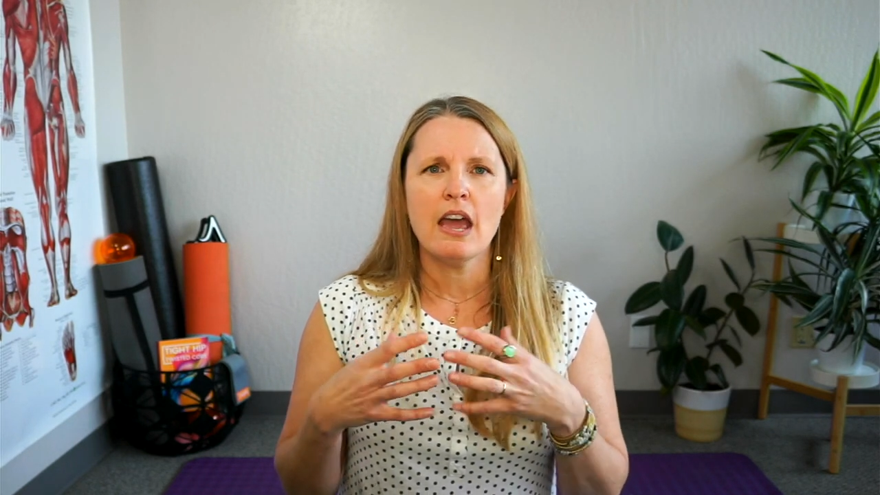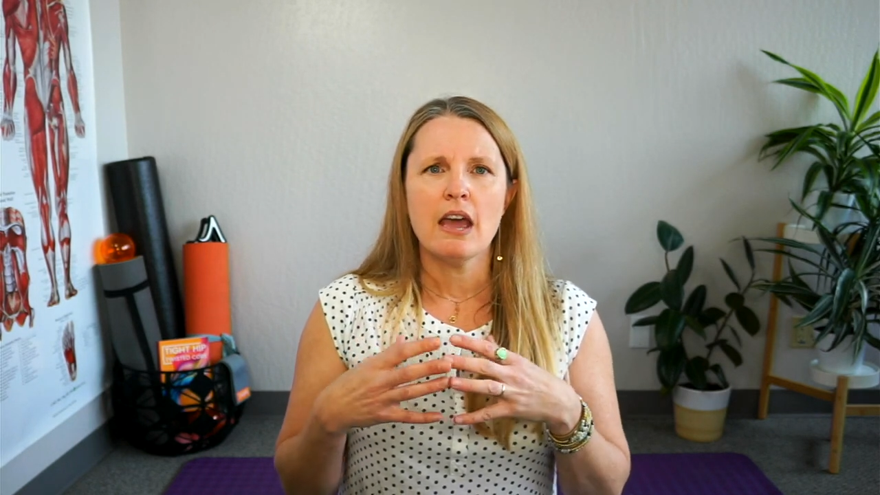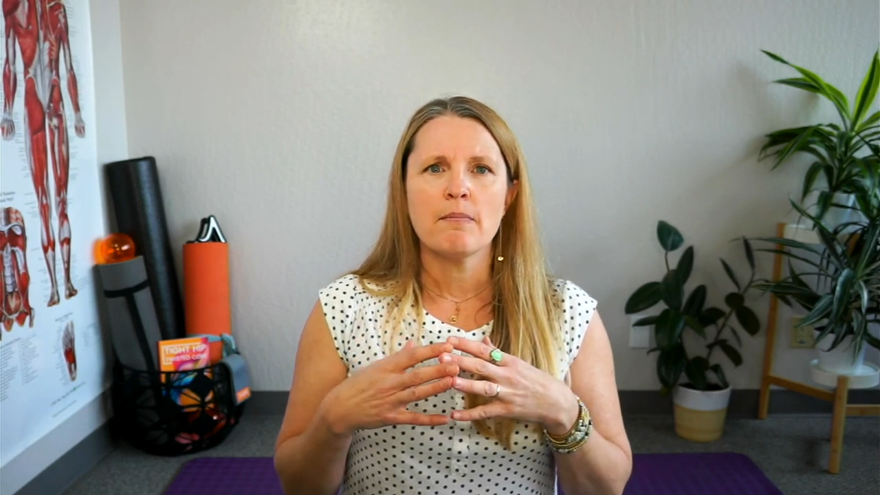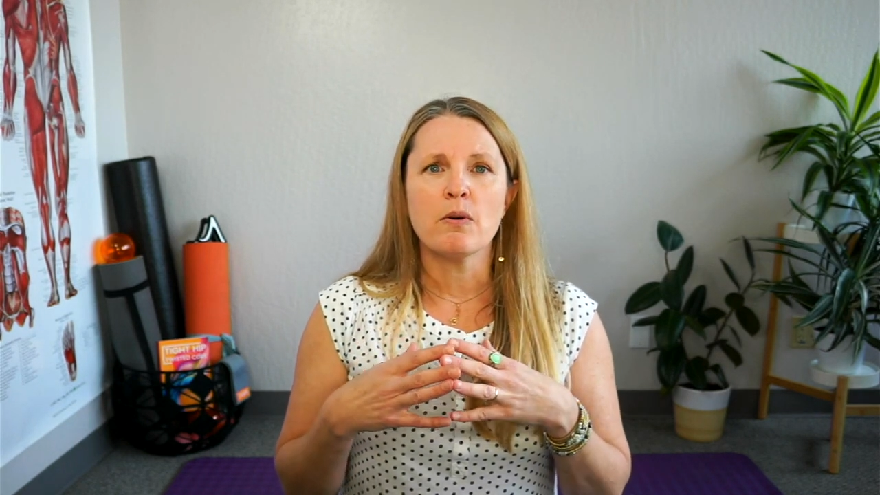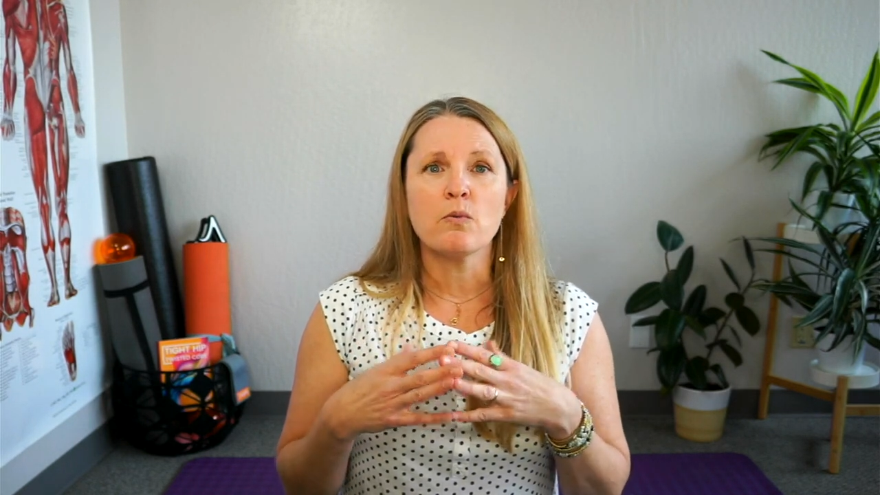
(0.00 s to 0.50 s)

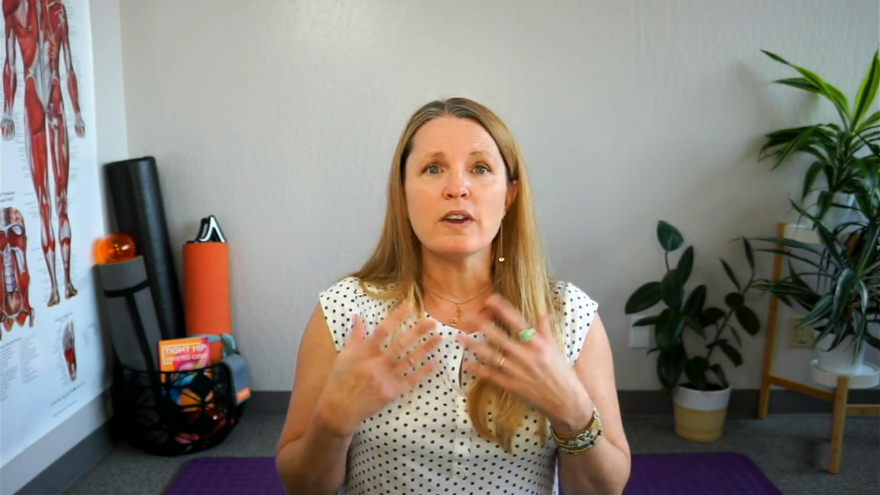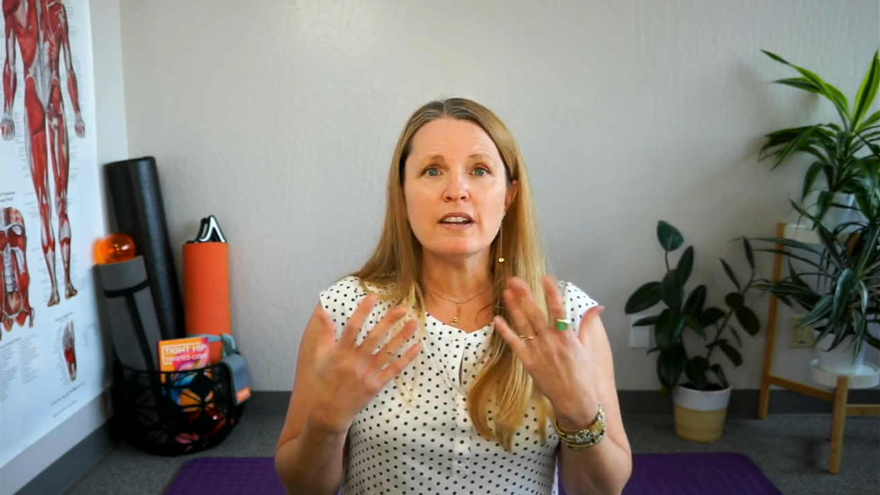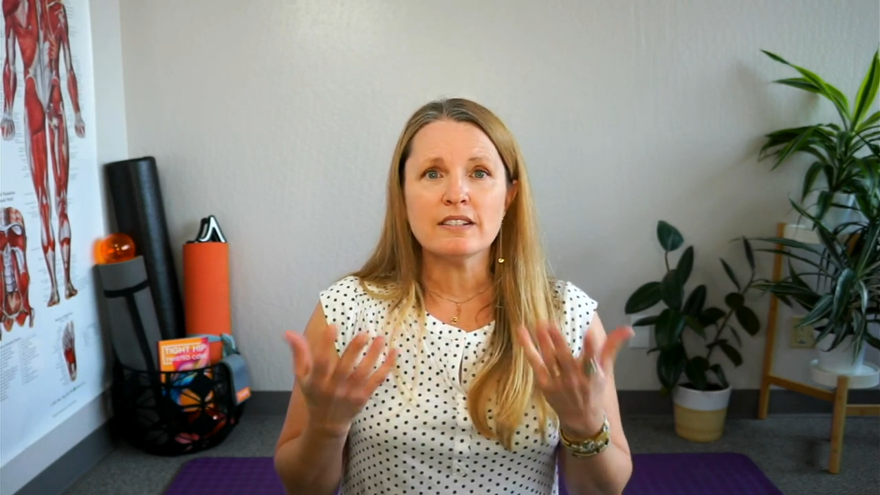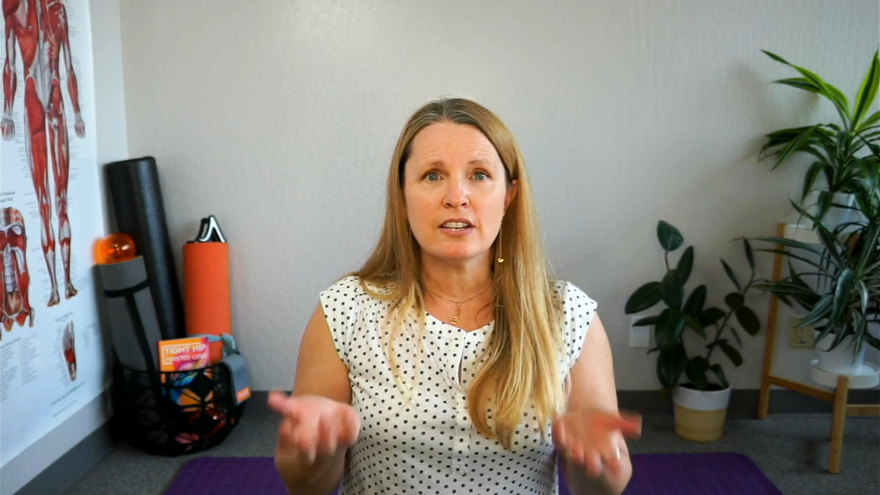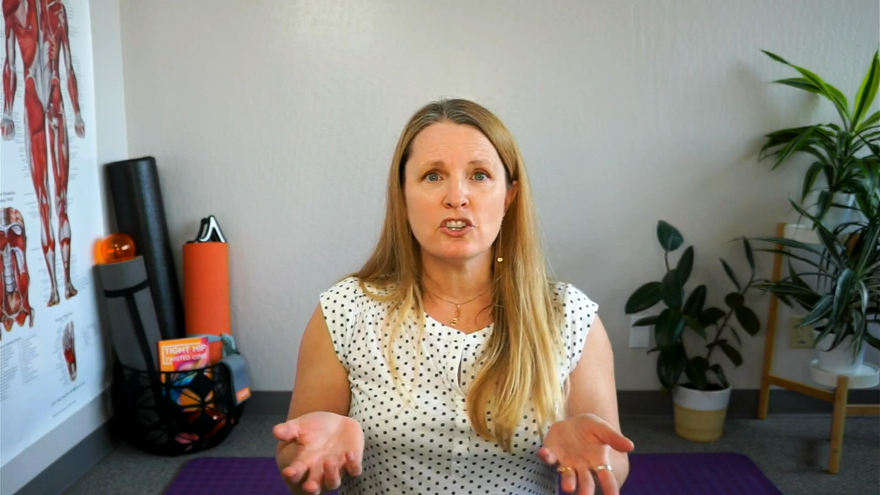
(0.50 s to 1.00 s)
But when
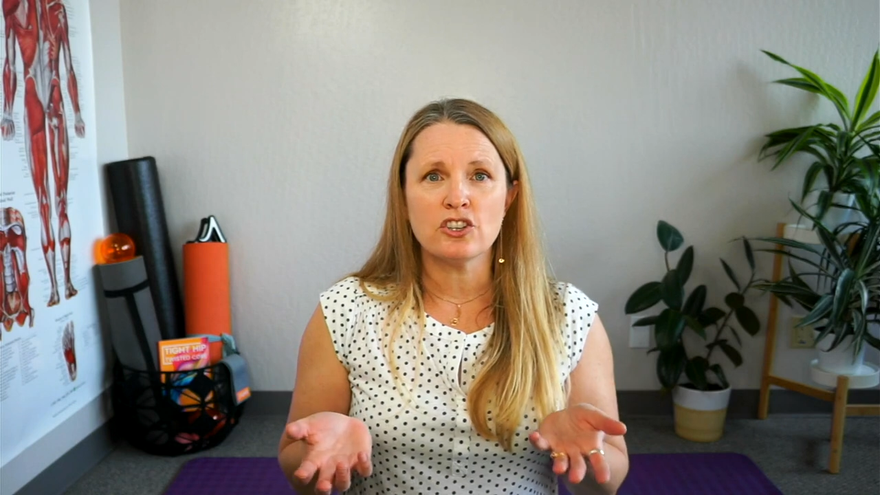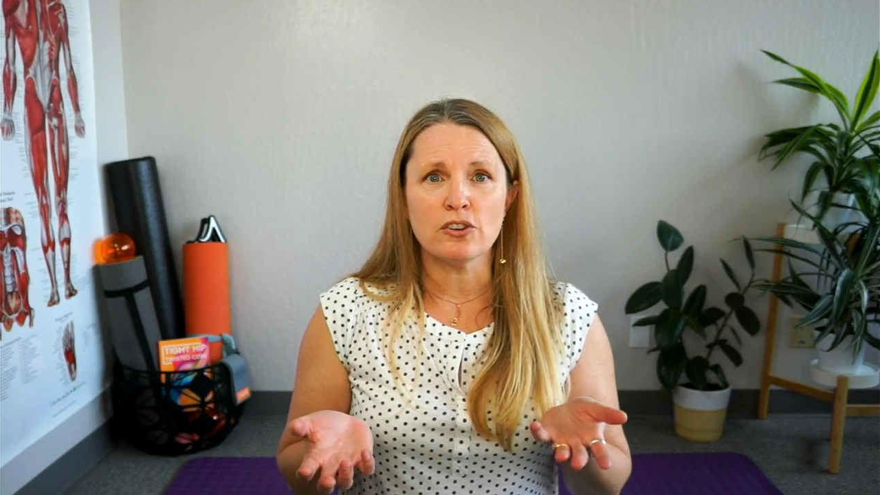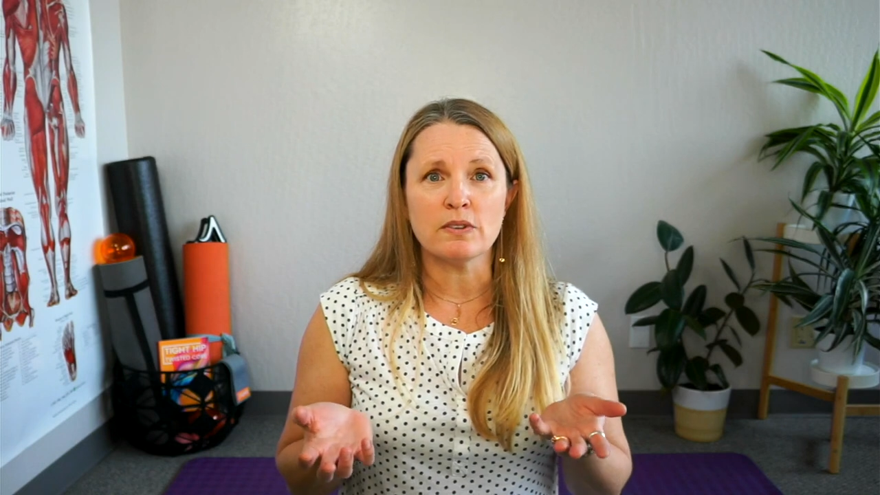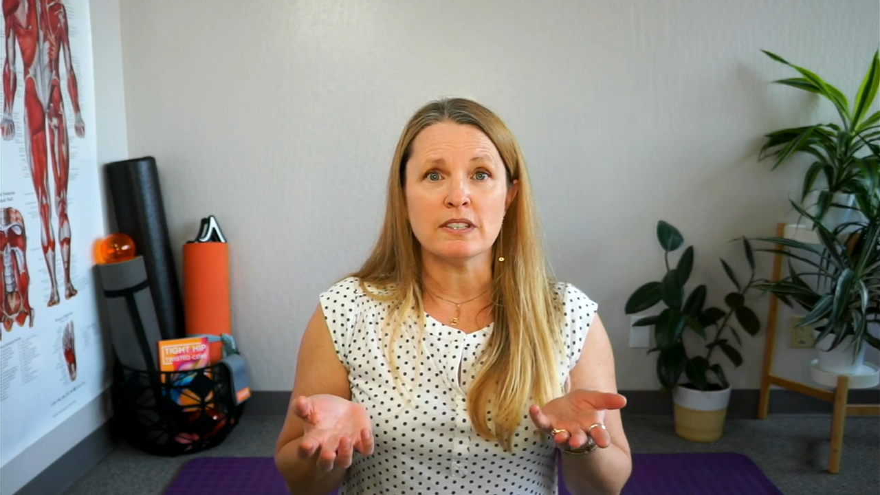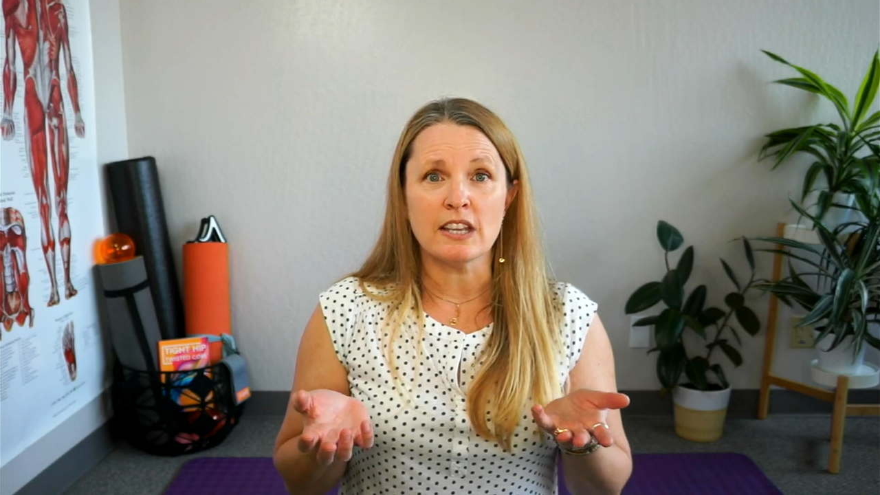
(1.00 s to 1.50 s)
a
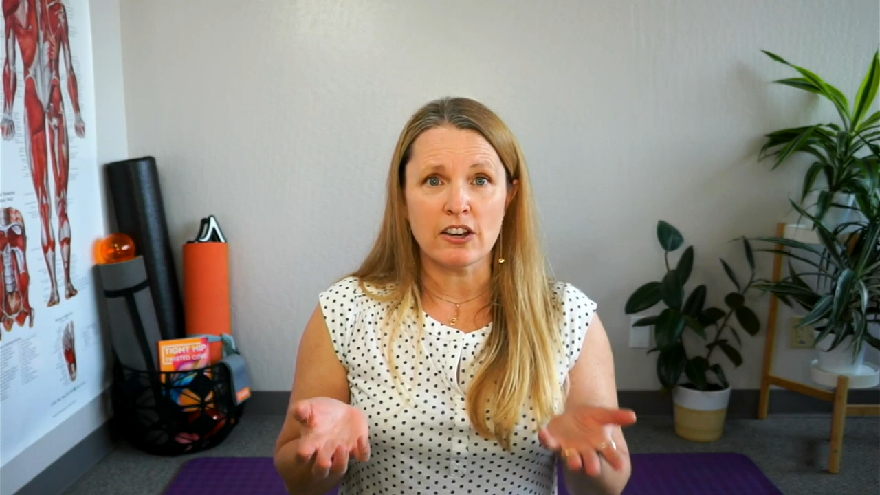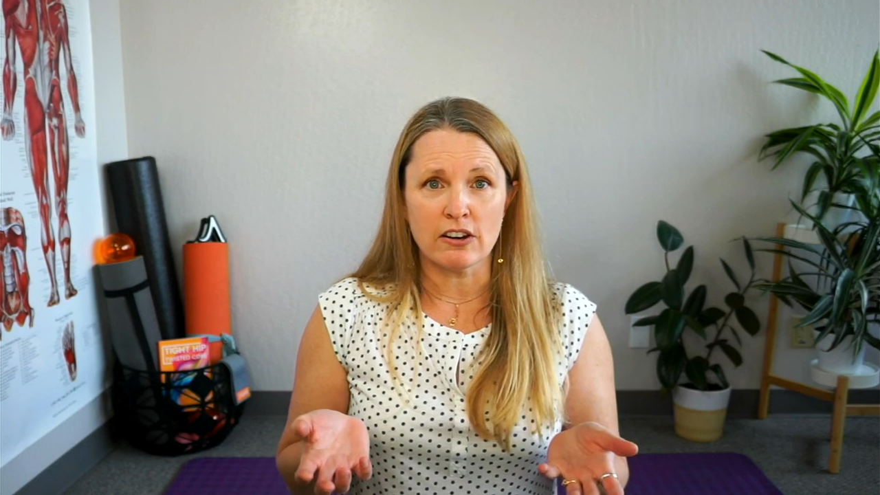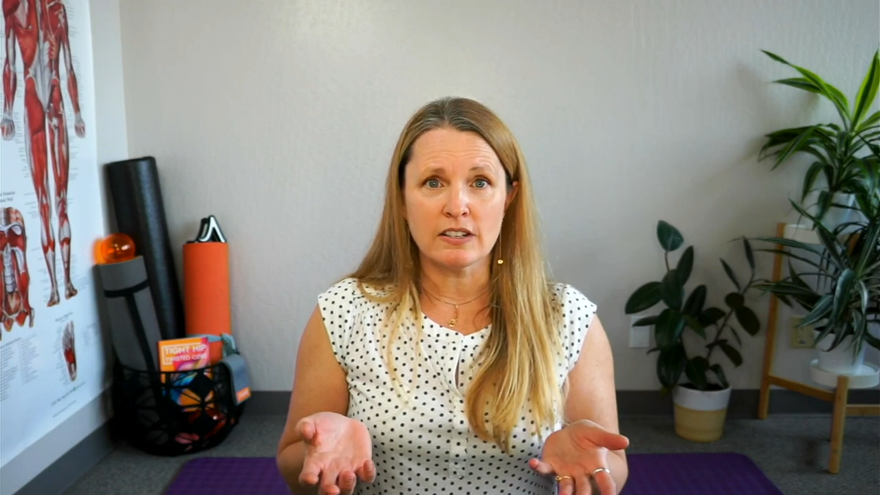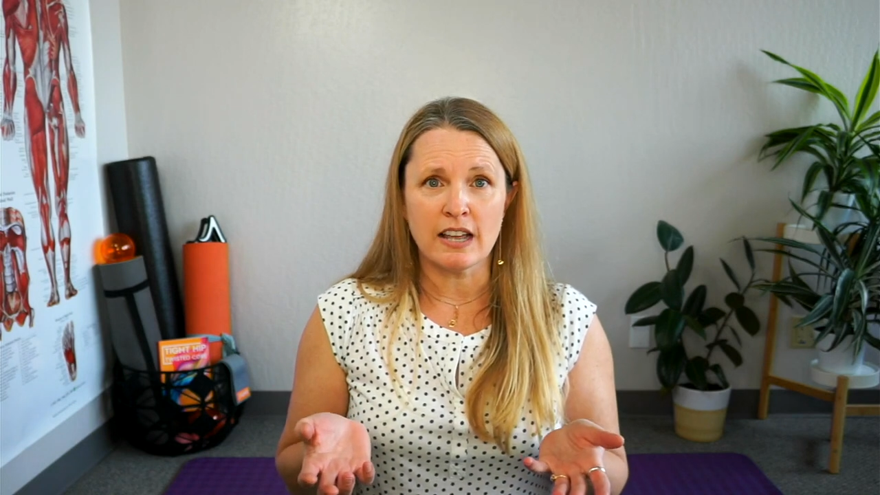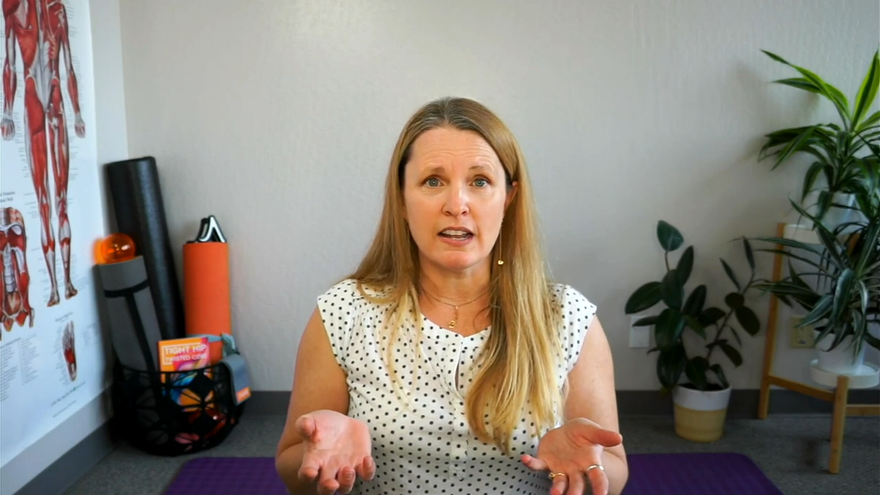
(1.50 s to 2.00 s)
tissue is
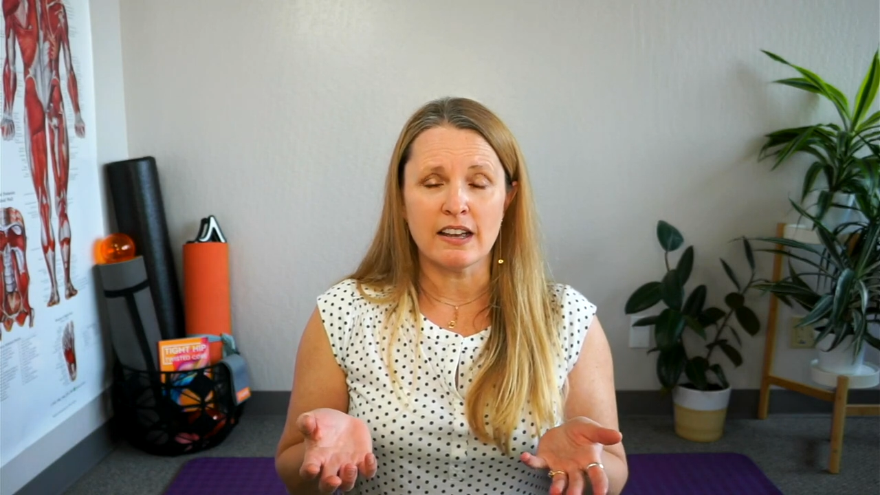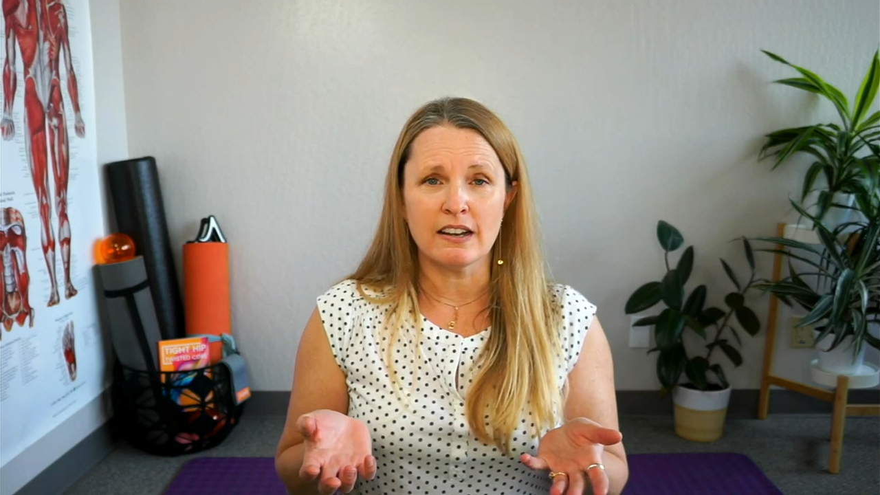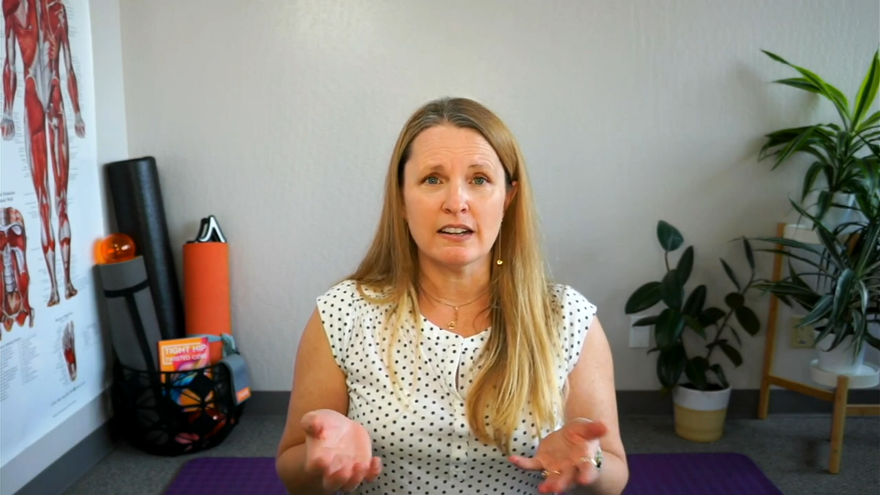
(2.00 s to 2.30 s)
irritated,